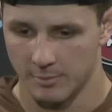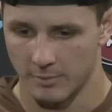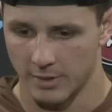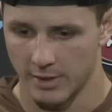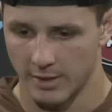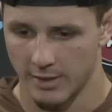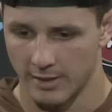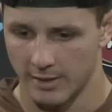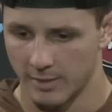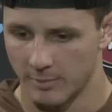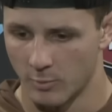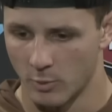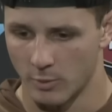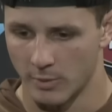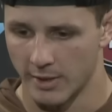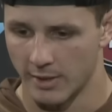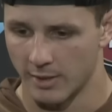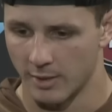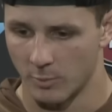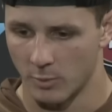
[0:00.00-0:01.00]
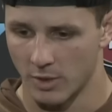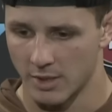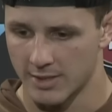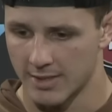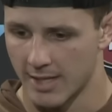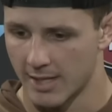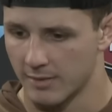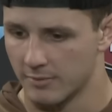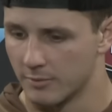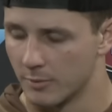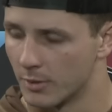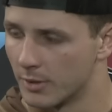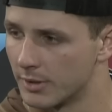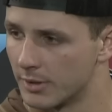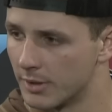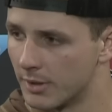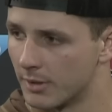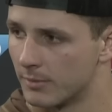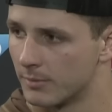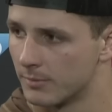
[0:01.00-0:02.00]
But I think more than anything, we're excited for it.
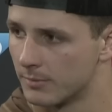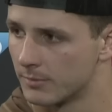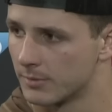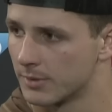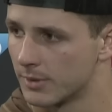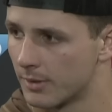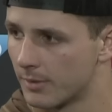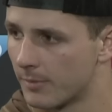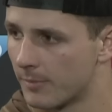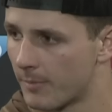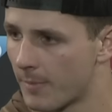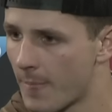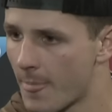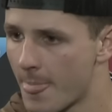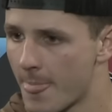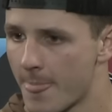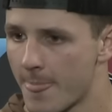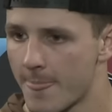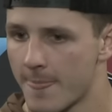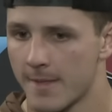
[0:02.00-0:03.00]
You know, so. If you had